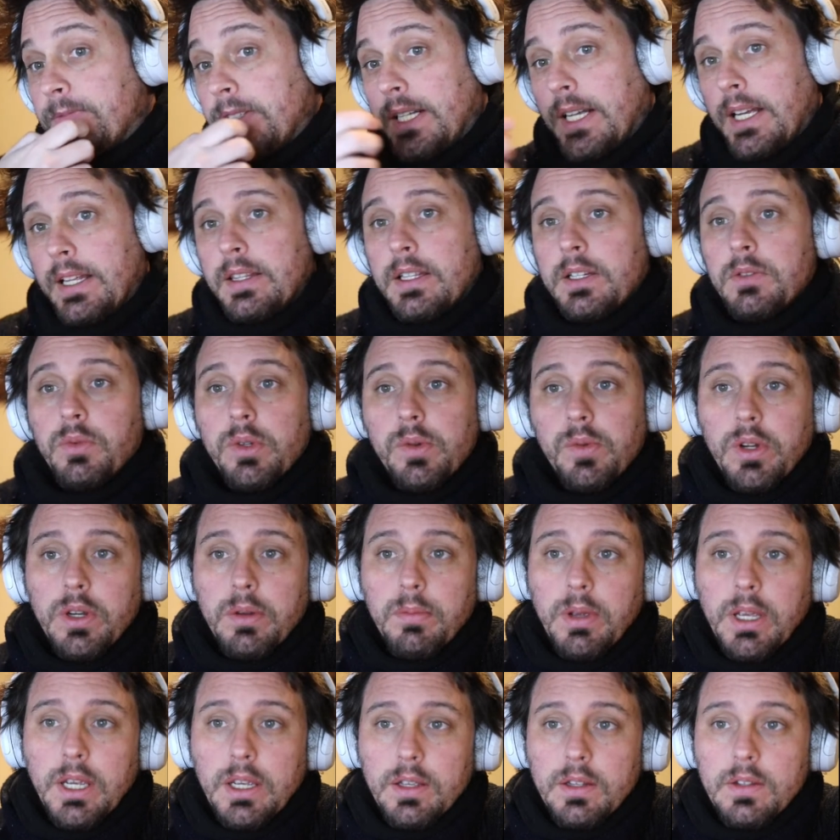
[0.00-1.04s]
And then we want to
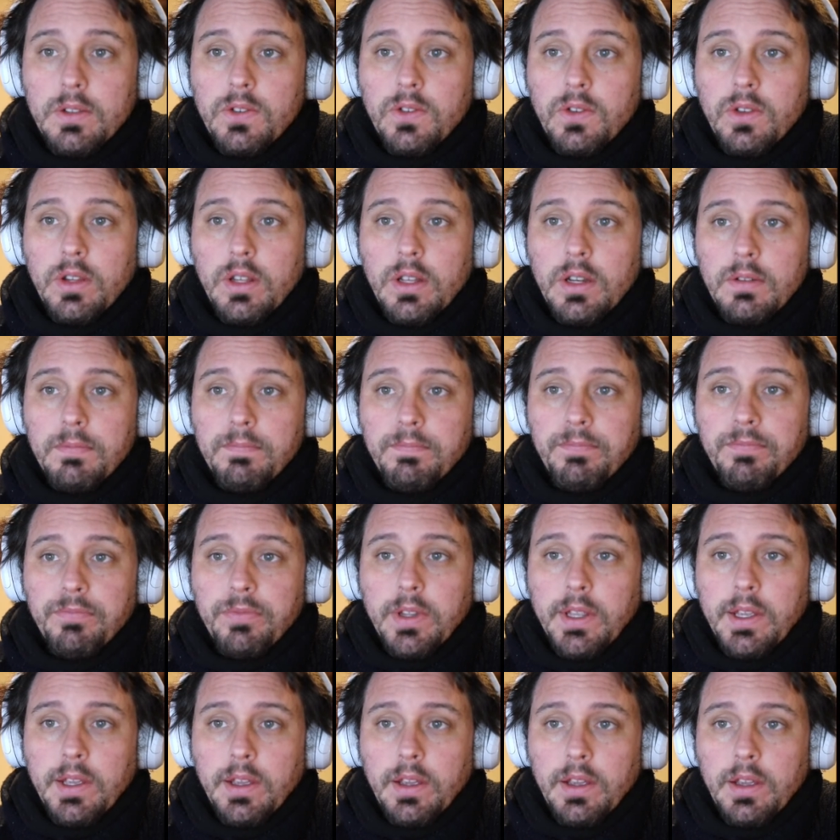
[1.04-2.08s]
make it so that
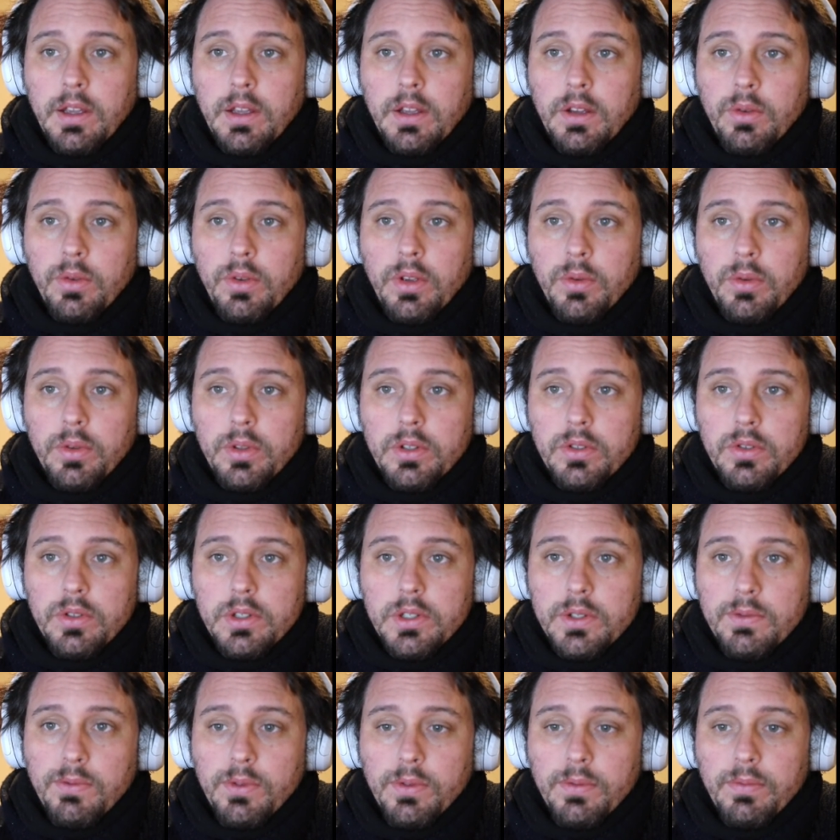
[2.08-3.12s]
it will do
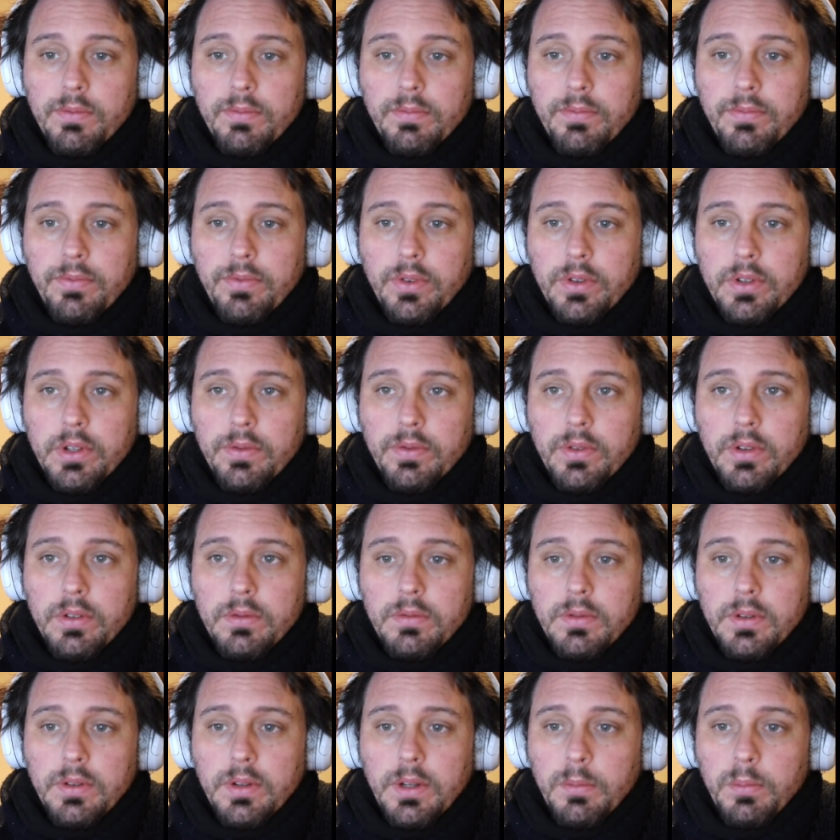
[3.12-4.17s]
this for different
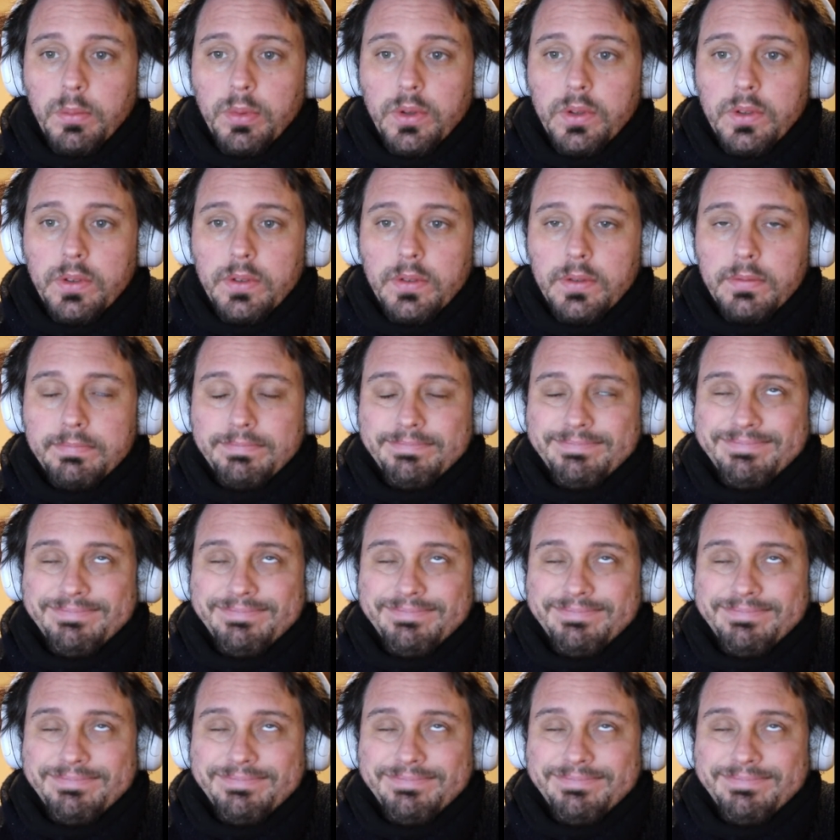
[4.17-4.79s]
inputs.